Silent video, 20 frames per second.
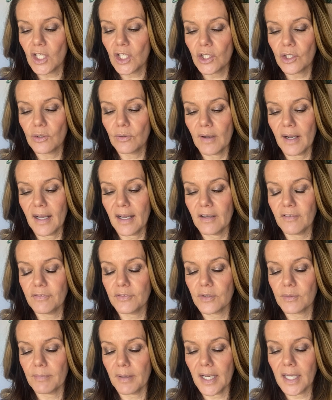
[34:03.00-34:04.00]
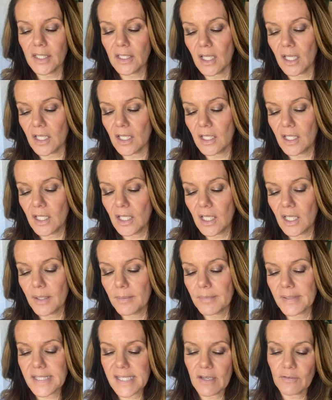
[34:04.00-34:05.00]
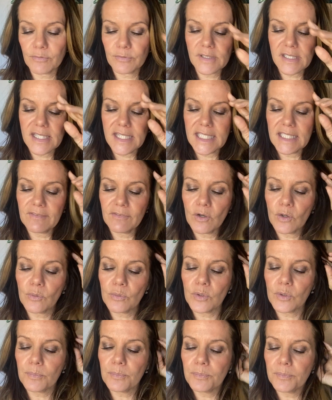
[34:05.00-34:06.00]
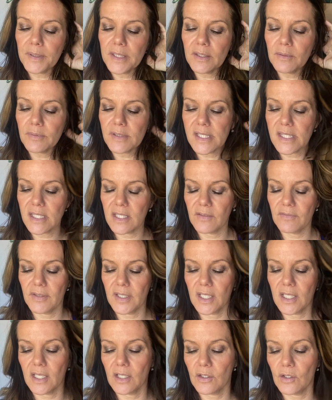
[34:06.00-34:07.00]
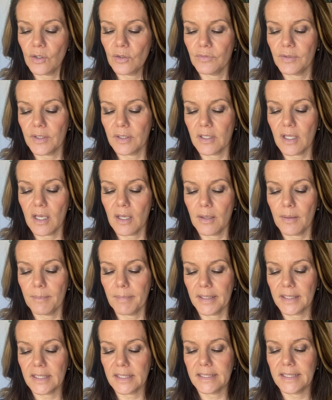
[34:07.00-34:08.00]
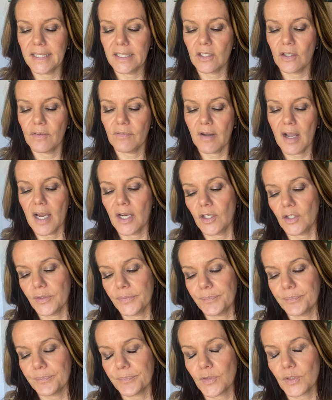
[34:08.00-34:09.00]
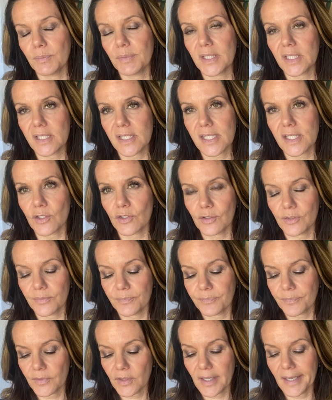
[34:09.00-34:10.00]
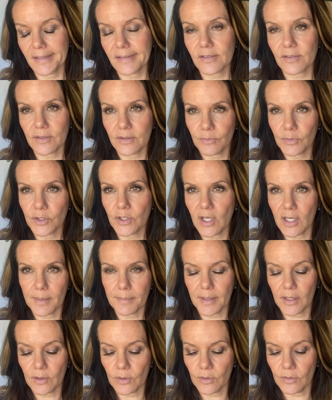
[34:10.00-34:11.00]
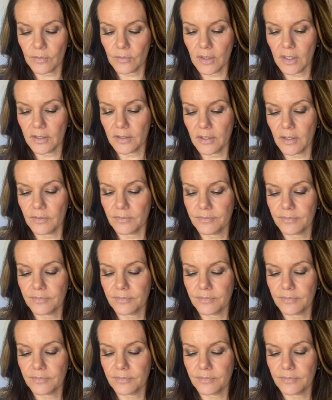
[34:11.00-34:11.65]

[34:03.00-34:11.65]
You have to, by law, must have received or will be receiving a COVID by the date of hire to be considered. Okay, so we're talking about COVID. I know.